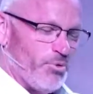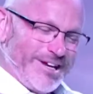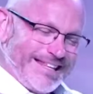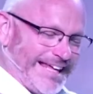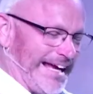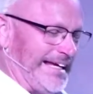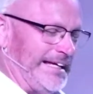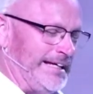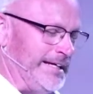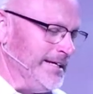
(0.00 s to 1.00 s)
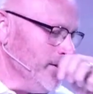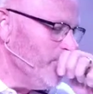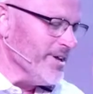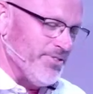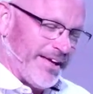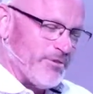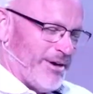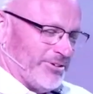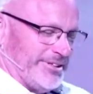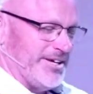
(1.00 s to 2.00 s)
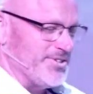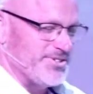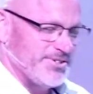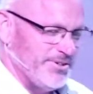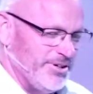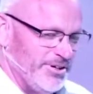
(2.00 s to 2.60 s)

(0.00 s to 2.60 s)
What do you think? What do you think about this?